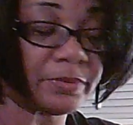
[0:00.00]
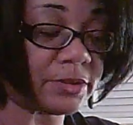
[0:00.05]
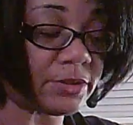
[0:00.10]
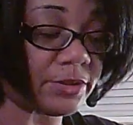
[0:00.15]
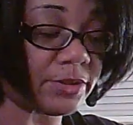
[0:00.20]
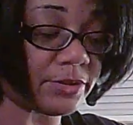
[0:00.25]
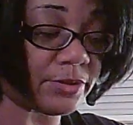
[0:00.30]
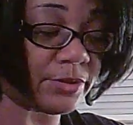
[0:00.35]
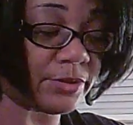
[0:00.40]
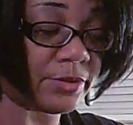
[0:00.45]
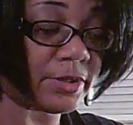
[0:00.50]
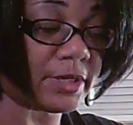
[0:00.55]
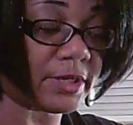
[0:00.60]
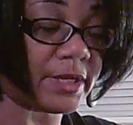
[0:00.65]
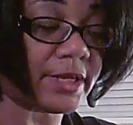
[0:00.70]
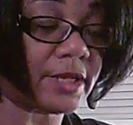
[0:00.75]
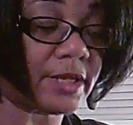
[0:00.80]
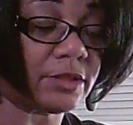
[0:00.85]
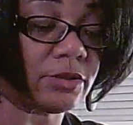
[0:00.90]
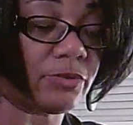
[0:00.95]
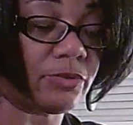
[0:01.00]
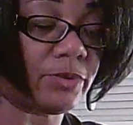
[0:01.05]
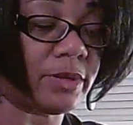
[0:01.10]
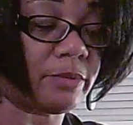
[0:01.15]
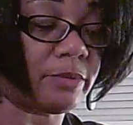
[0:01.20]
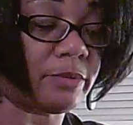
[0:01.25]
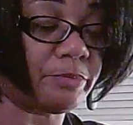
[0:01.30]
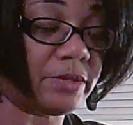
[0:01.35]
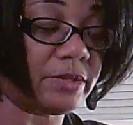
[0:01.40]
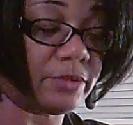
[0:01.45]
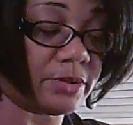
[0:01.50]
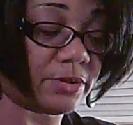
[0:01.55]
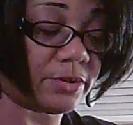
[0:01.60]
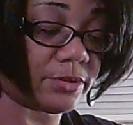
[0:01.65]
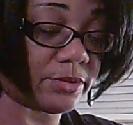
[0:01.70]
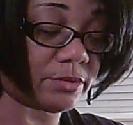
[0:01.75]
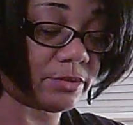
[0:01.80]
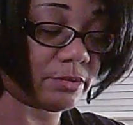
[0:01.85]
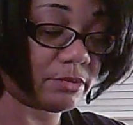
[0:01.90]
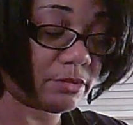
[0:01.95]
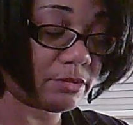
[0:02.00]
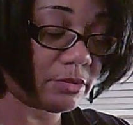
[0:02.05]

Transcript: in here, and I got the ground beef in here.